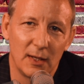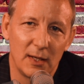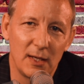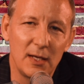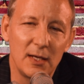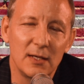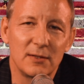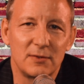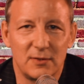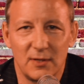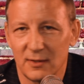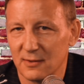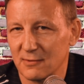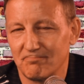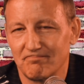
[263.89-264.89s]
he is
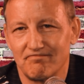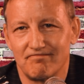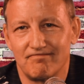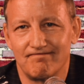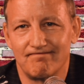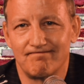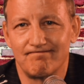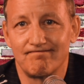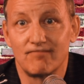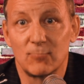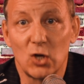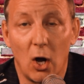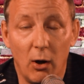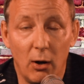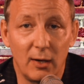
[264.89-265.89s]
just
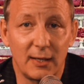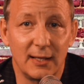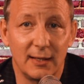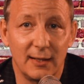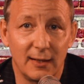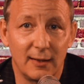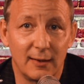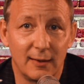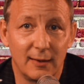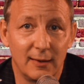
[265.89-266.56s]
talking.